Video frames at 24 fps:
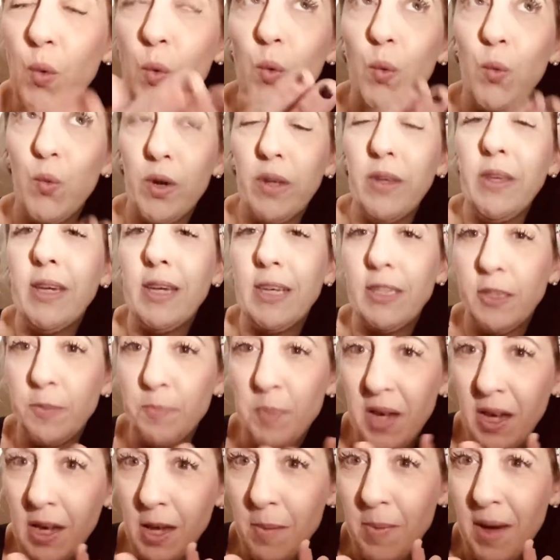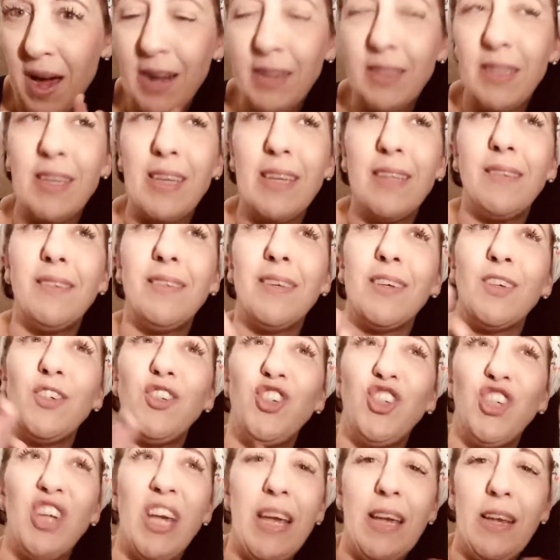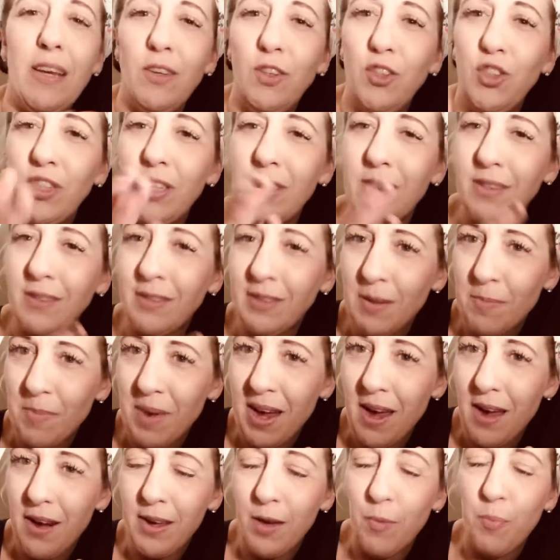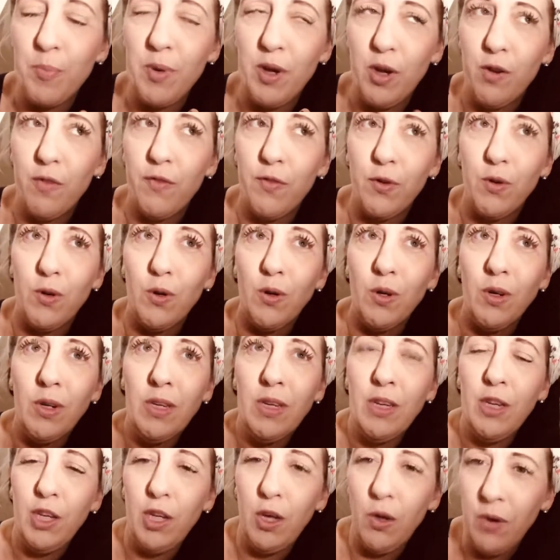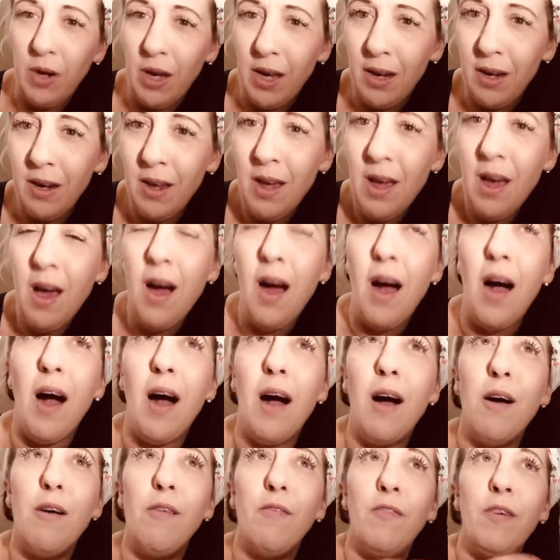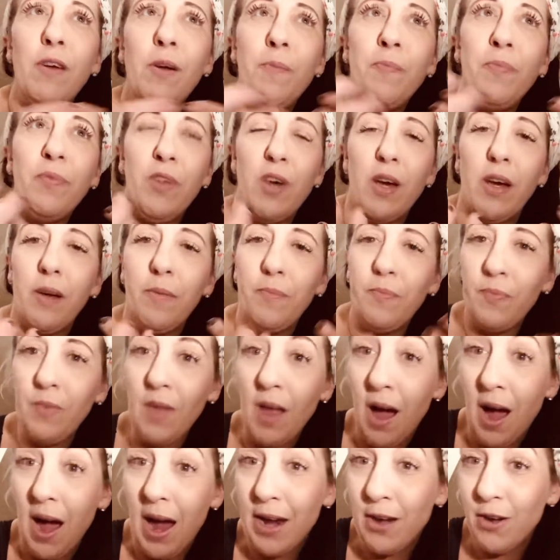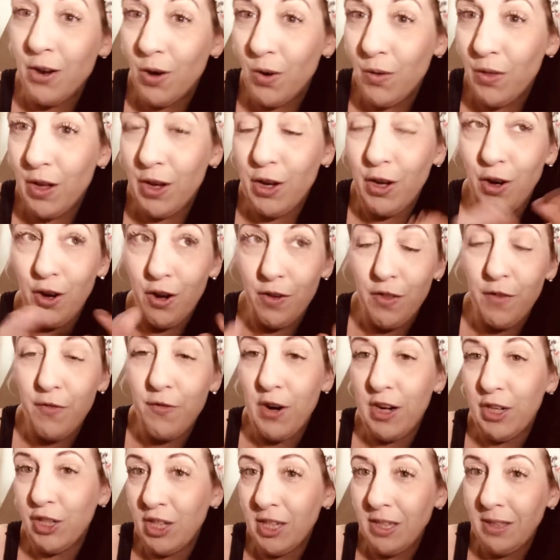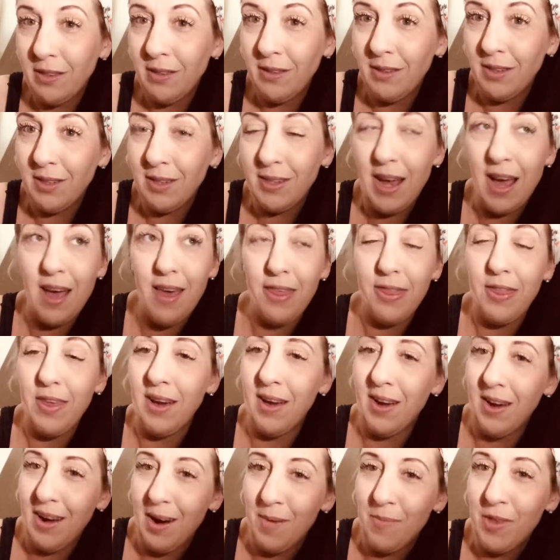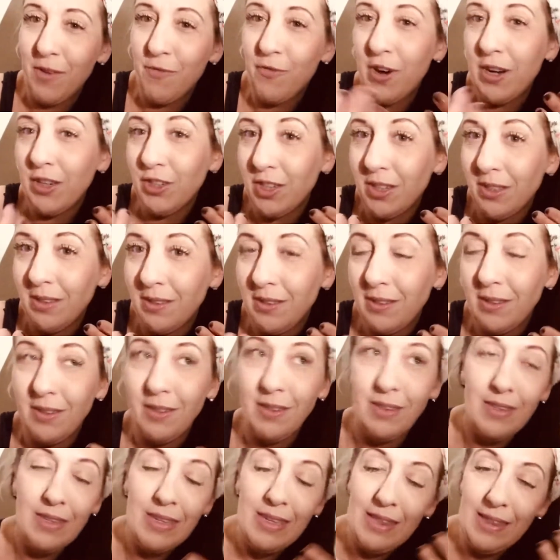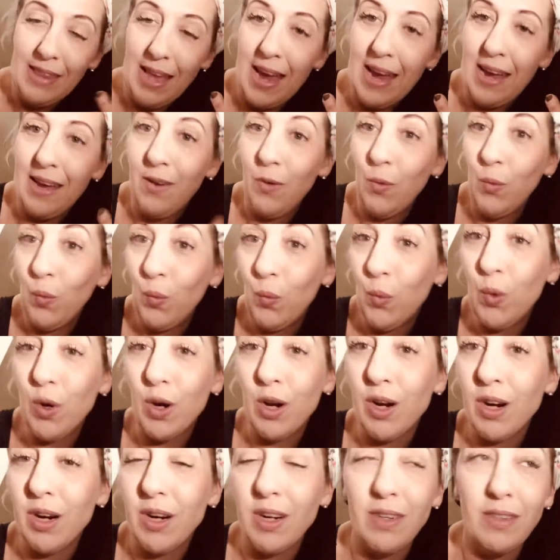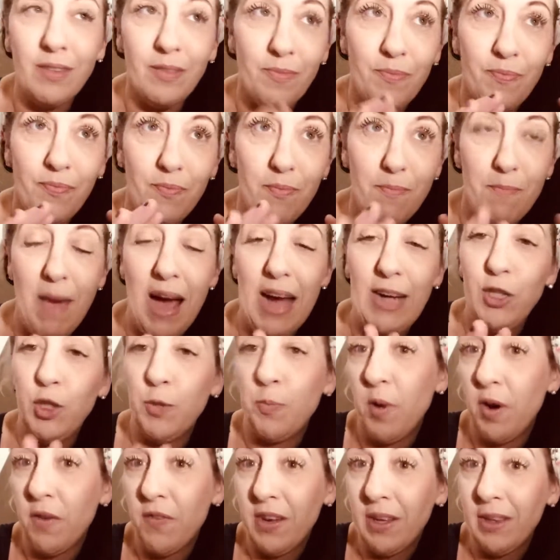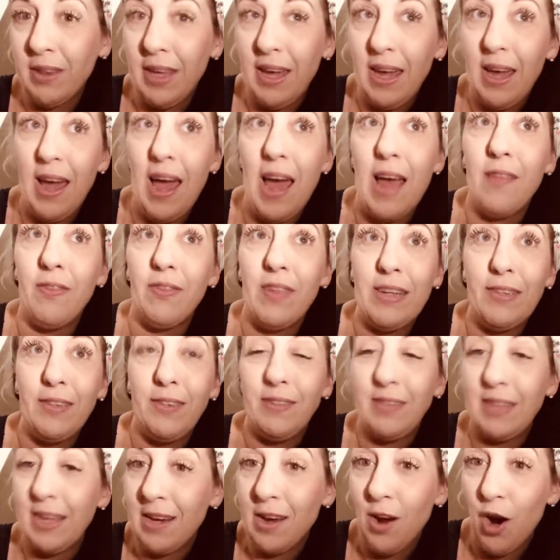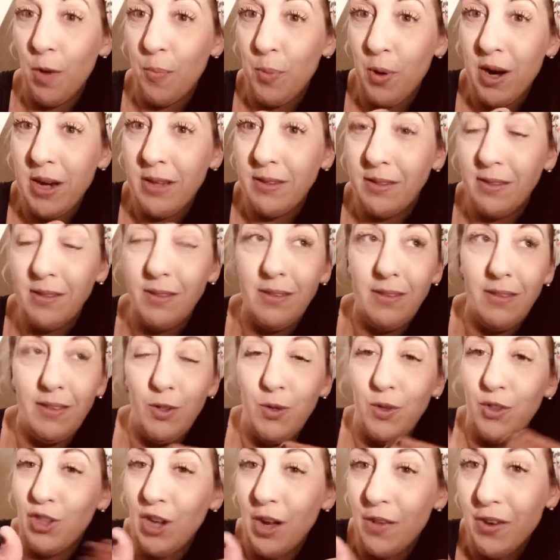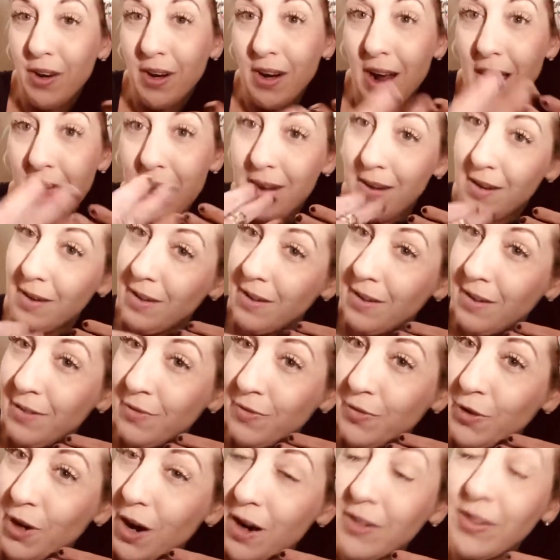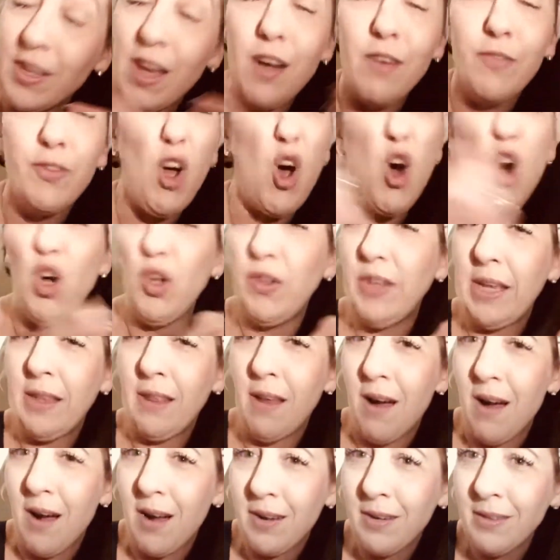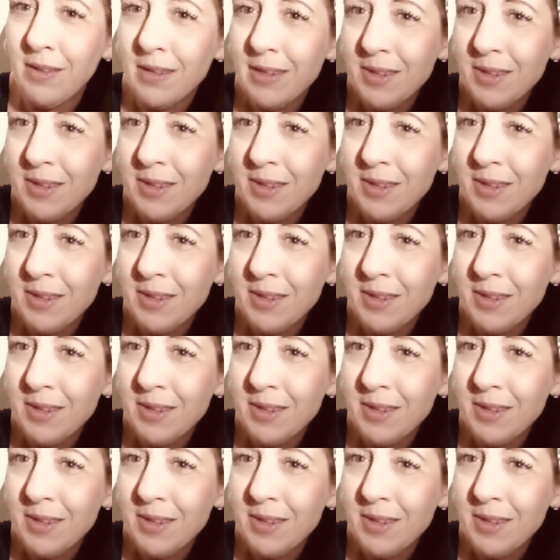really gets piggybacked. It gets exchanged in the symbiotic, beautiful union of, look, I know that you're the freshest to death. I'm the freshest. Like, we're matched perfectly, and let's sing our praises to each other and for ourselves all day long.